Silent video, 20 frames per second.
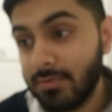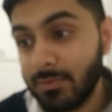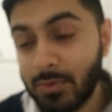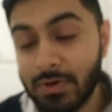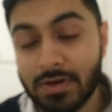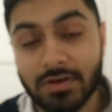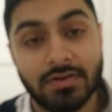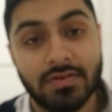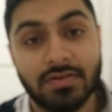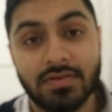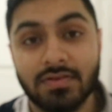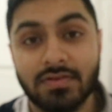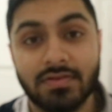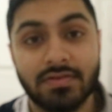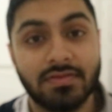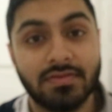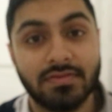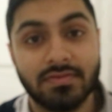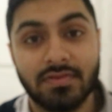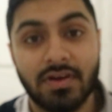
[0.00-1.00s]
well,
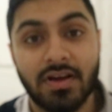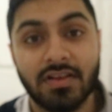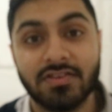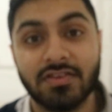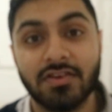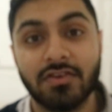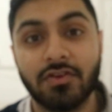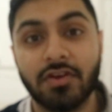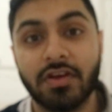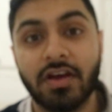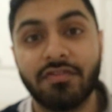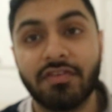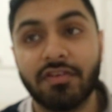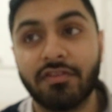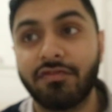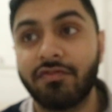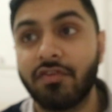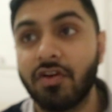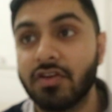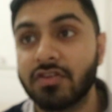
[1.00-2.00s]
Hudson-Odoi, I
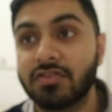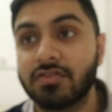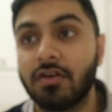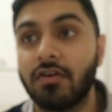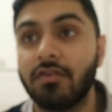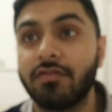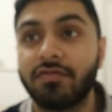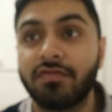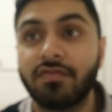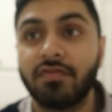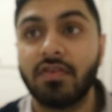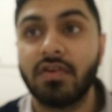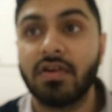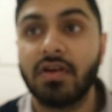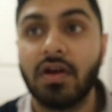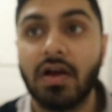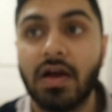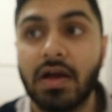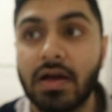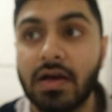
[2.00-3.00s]
think first off
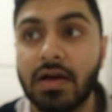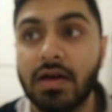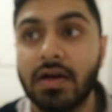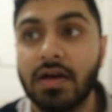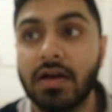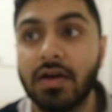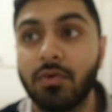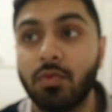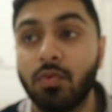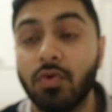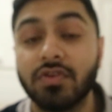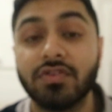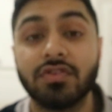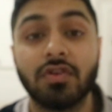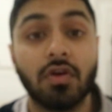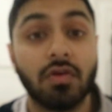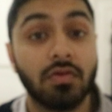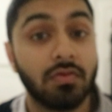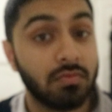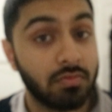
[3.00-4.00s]
uh, was
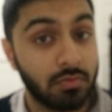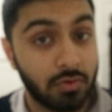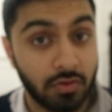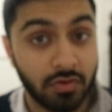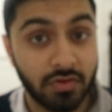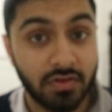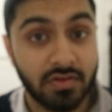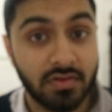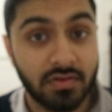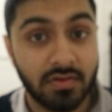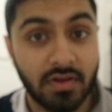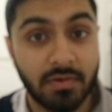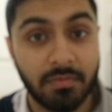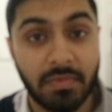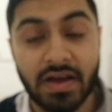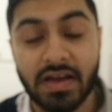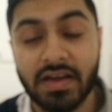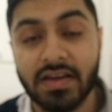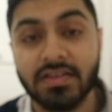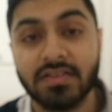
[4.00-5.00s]
good in
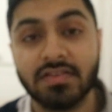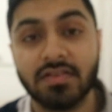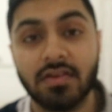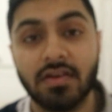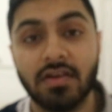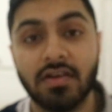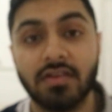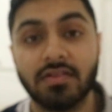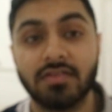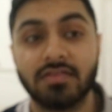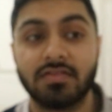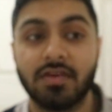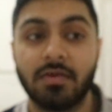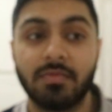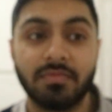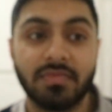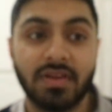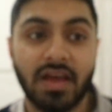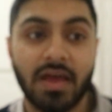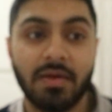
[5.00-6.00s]
my eyes. Uh,
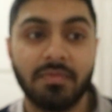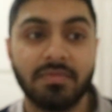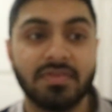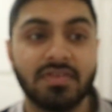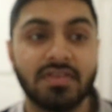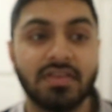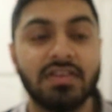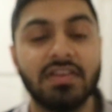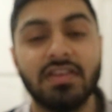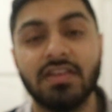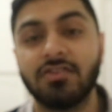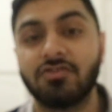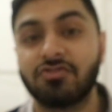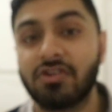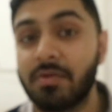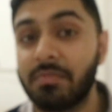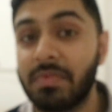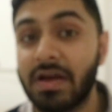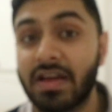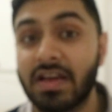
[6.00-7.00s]
sometimes he didn't
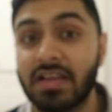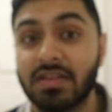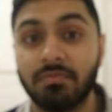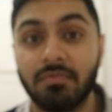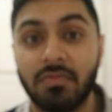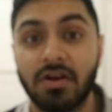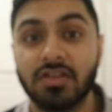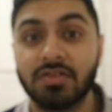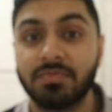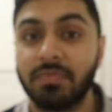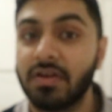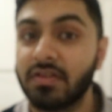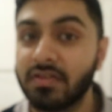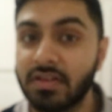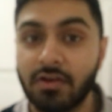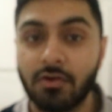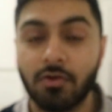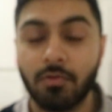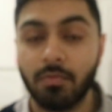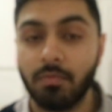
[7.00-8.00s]
track back as much, but
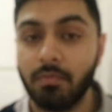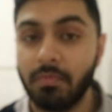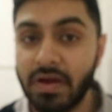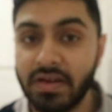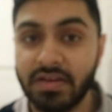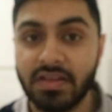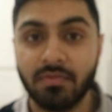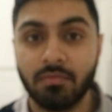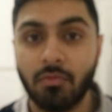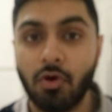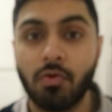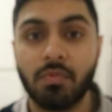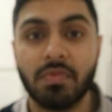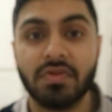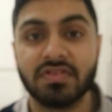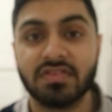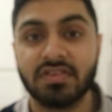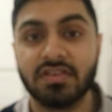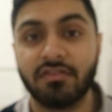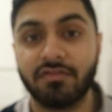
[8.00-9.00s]
there were many
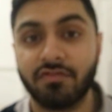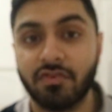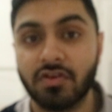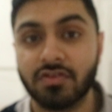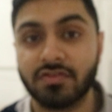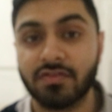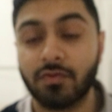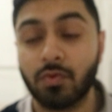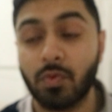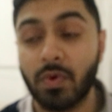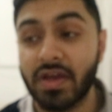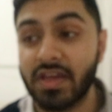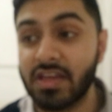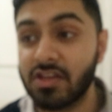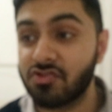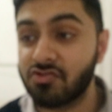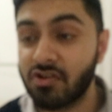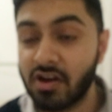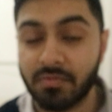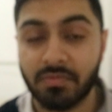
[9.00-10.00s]
moments in the first off where he
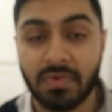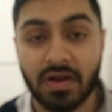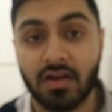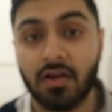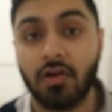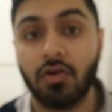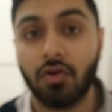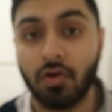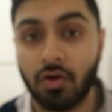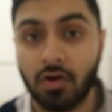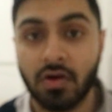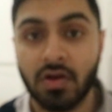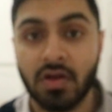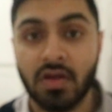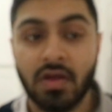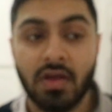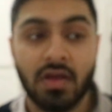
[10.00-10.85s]
tracked back a lot.